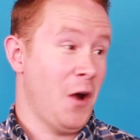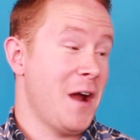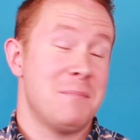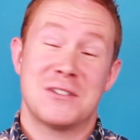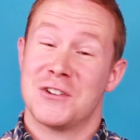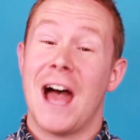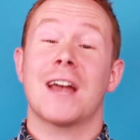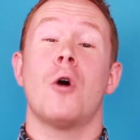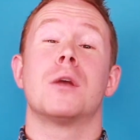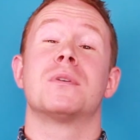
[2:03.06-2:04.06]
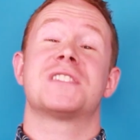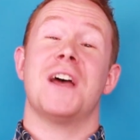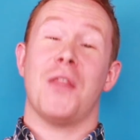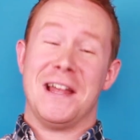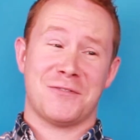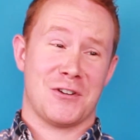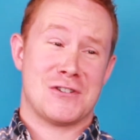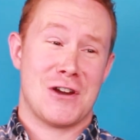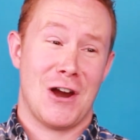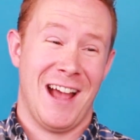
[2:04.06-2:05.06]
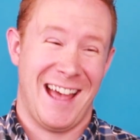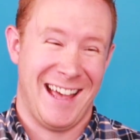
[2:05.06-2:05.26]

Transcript: All right, but you're not going to Brazil, that's for sure.